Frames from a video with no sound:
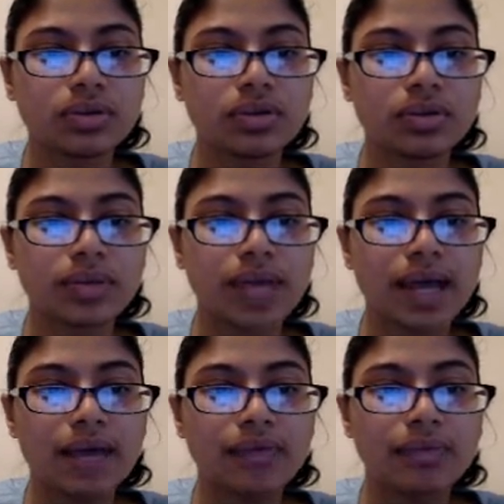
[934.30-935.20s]
I'm going to
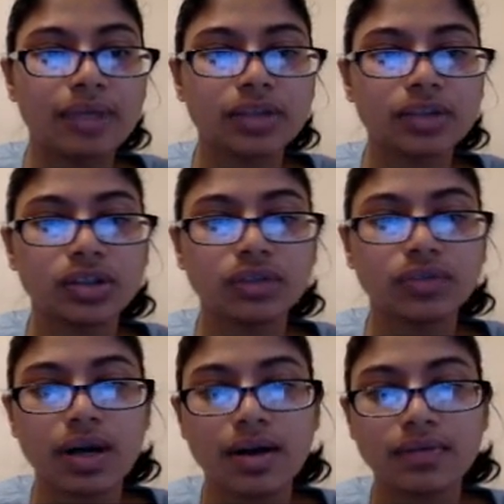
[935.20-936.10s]
add for my control
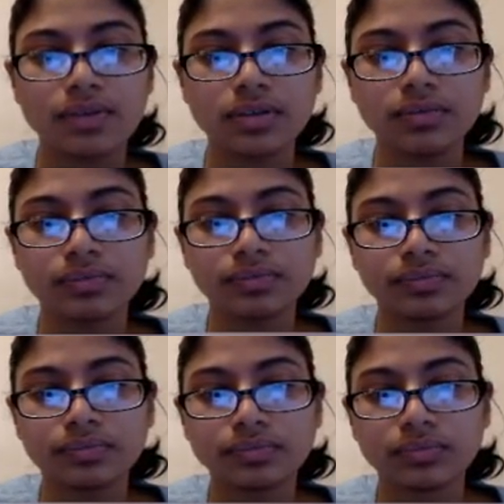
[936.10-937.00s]
forever.
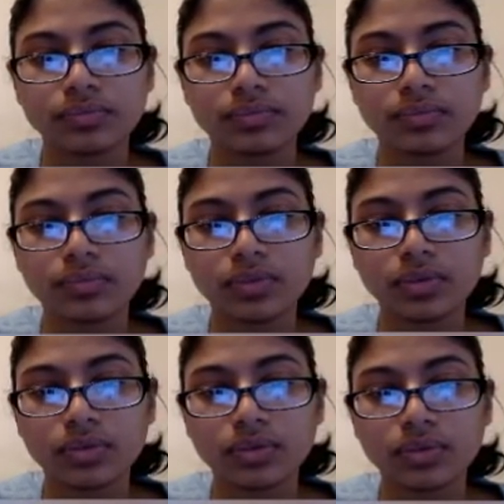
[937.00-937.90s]

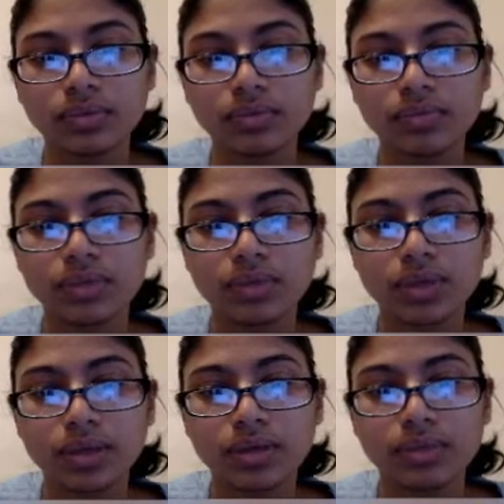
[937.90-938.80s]
Ooh, there we
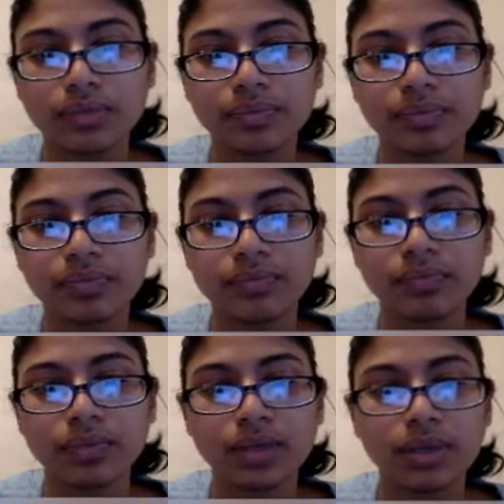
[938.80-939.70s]
go.
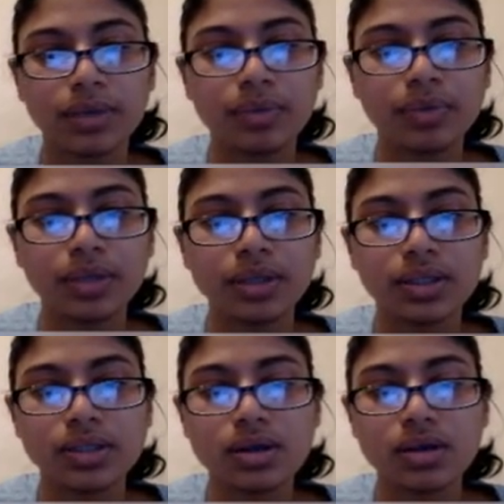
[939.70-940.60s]
I'm going to bring
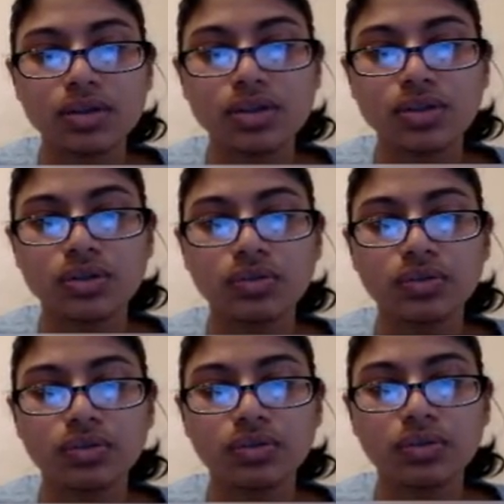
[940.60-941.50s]
this onto
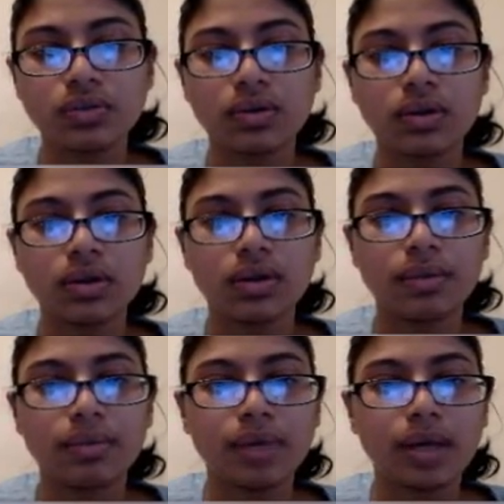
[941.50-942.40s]

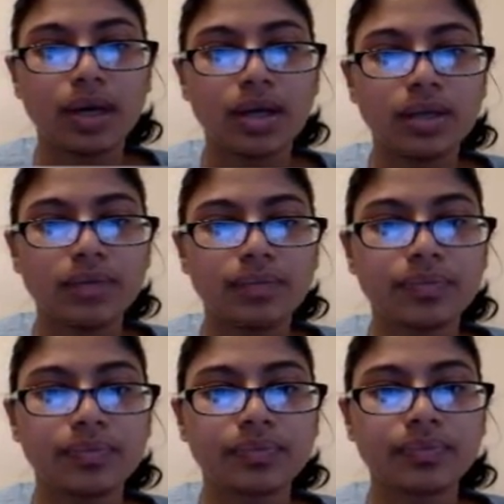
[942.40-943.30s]
my
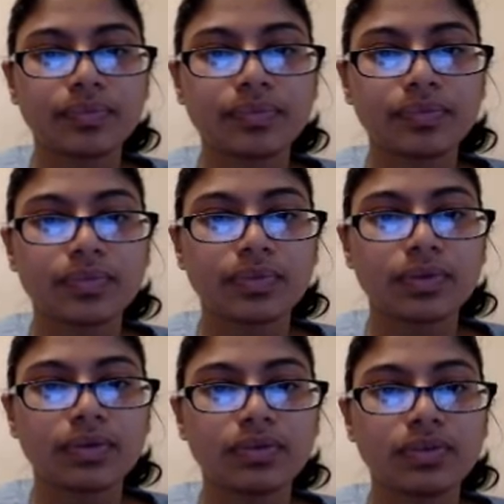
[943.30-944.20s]

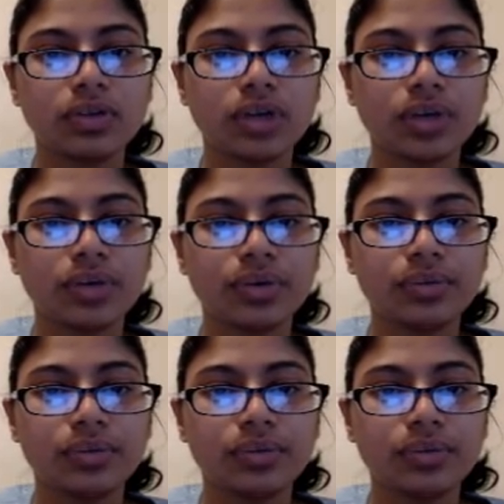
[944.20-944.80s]
full code.